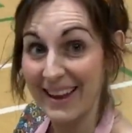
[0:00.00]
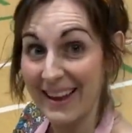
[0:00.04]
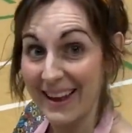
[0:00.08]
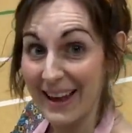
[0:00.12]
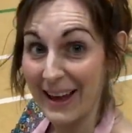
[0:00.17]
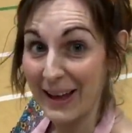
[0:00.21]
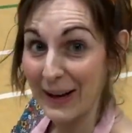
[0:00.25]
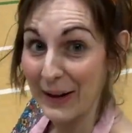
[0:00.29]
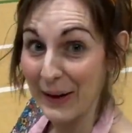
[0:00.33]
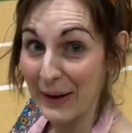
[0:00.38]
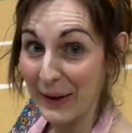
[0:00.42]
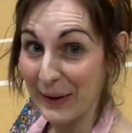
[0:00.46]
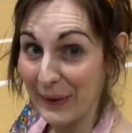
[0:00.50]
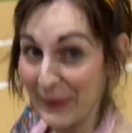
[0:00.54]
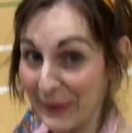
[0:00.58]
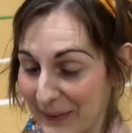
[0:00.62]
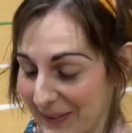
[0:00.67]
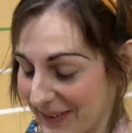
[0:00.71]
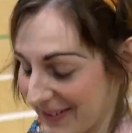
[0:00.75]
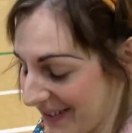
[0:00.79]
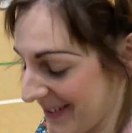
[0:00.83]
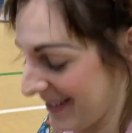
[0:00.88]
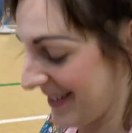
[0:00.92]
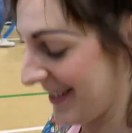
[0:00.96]
Hello.
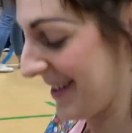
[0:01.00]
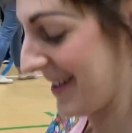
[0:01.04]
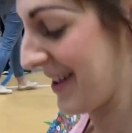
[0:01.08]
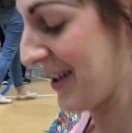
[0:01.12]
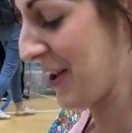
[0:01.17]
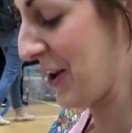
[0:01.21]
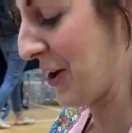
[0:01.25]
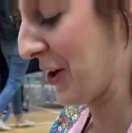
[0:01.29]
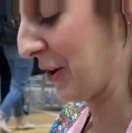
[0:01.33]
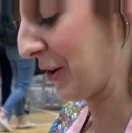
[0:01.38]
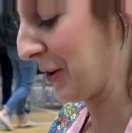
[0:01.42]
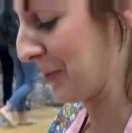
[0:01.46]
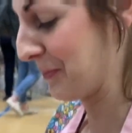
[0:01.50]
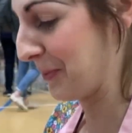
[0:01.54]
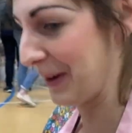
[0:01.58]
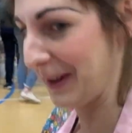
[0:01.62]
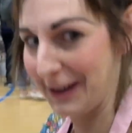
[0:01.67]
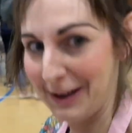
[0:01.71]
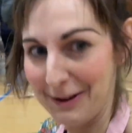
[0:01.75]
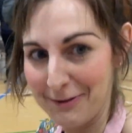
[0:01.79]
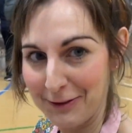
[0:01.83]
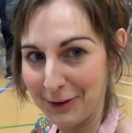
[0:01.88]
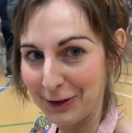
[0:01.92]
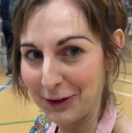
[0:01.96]
I
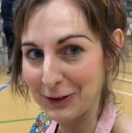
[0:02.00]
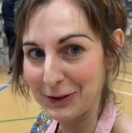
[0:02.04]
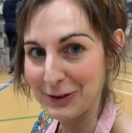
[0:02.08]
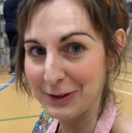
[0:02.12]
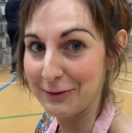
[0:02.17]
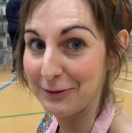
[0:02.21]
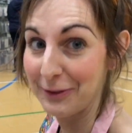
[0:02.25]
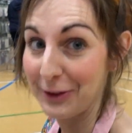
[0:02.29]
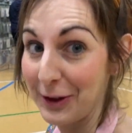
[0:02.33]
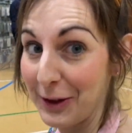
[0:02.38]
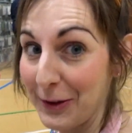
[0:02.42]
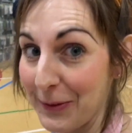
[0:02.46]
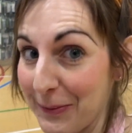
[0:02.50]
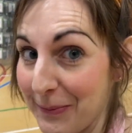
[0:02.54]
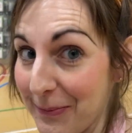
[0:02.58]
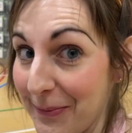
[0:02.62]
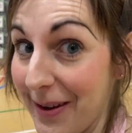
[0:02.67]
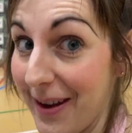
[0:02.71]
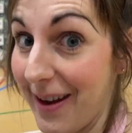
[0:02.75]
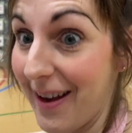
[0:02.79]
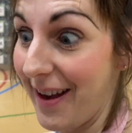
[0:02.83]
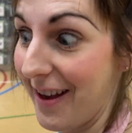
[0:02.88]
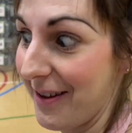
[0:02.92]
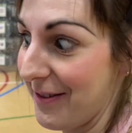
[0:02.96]
completely forgot to film
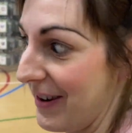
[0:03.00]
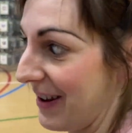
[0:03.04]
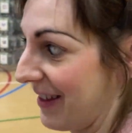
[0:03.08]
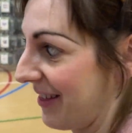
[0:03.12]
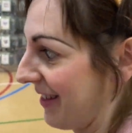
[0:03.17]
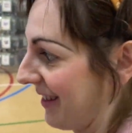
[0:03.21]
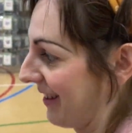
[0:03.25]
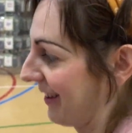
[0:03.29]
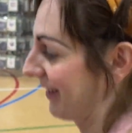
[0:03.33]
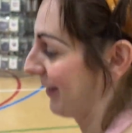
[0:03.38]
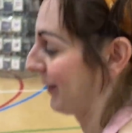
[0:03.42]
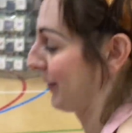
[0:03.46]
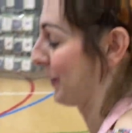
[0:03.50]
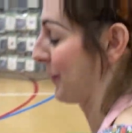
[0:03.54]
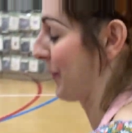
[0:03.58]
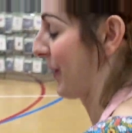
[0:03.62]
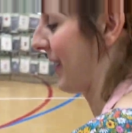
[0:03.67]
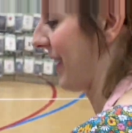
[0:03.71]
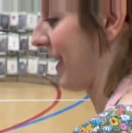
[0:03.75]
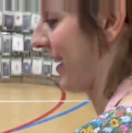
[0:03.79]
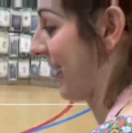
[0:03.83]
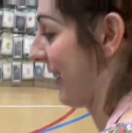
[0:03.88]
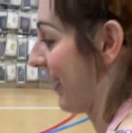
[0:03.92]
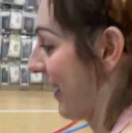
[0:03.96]
anything on the
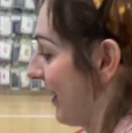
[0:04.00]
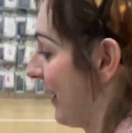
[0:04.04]
way here,